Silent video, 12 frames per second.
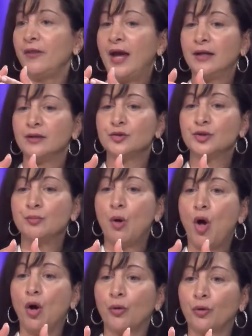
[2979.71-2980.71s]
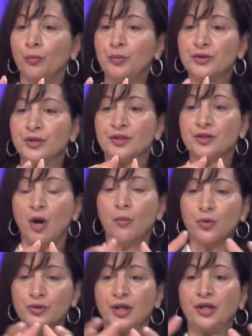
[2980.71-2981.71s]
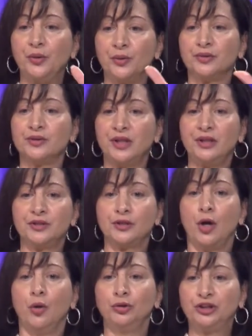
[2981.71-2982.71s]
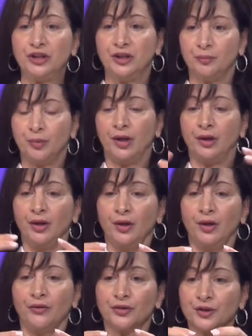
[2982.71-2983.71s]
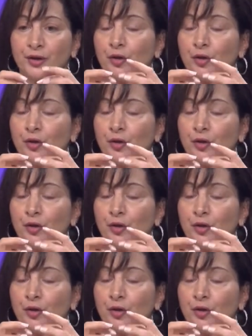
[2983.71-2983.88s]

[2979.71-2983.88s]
that small group, it's it's almost like you can see this ocean, but there's a